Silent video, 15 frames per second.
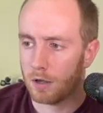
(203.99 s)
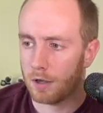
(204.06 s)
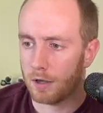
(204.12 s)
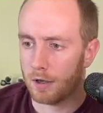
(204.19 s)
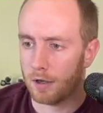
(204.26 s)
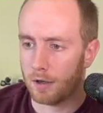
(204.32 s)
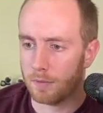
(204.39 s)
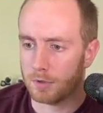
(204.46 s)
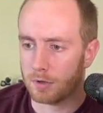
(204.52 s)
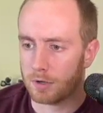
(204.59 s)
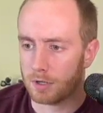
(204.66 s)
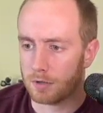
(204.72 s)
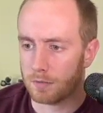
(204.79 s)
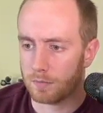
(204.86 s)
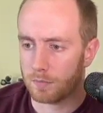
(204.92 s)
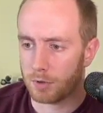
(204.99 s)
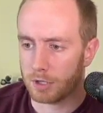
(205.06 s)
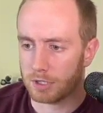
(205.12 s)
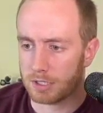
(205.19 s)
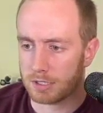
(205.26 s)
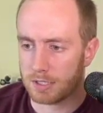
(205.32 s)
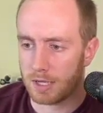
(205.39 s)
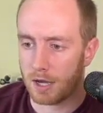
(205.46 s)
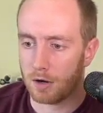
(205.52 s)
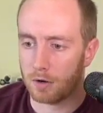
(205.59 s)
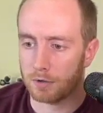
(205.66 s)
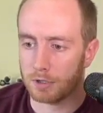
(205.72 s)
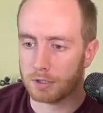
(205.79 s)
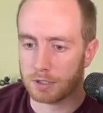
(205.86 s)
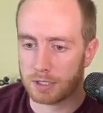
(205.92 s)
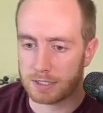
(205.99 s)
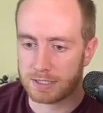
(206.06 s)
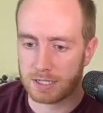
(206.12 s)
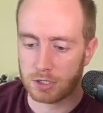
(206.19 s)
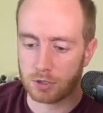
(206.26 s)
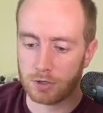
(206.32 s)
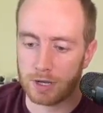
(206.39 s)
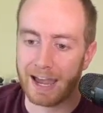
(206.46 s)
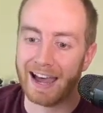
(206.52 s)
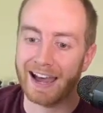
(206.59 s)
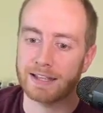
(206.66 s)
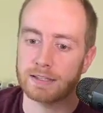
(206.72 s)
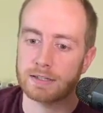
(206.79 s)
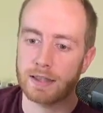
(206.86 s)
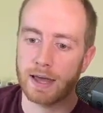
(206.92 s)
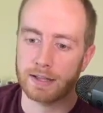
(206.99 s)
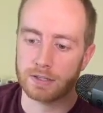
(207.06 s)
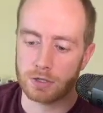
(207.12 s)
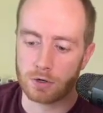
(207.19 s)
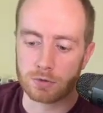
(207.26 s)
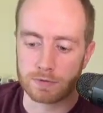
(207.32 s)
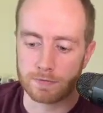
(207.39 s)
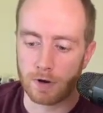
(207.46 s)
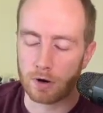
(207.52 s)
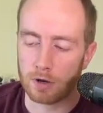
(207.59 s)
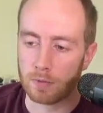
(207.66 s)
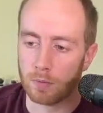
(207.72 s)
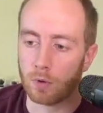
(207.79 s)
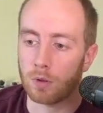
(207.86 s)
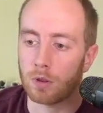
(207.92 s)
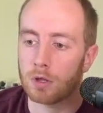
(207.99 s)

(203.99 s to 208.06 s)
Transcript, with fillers: Um, you can bring this down and continue to add to that notes variable,